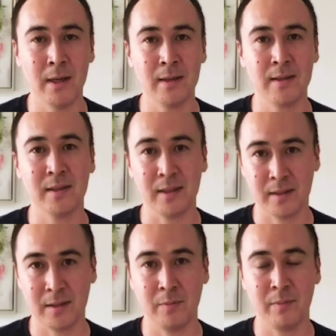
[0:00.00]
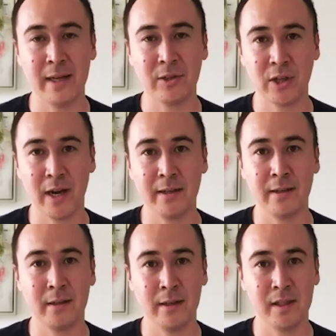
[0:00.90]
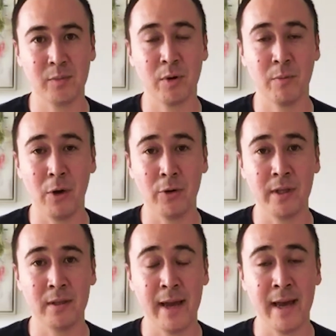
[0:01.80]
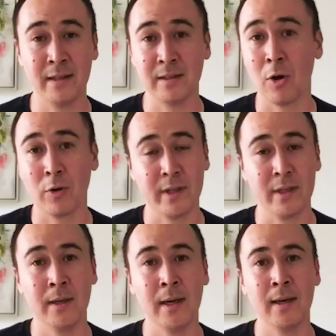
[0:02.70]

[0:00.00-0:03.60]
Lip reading: system that China is promoting and is already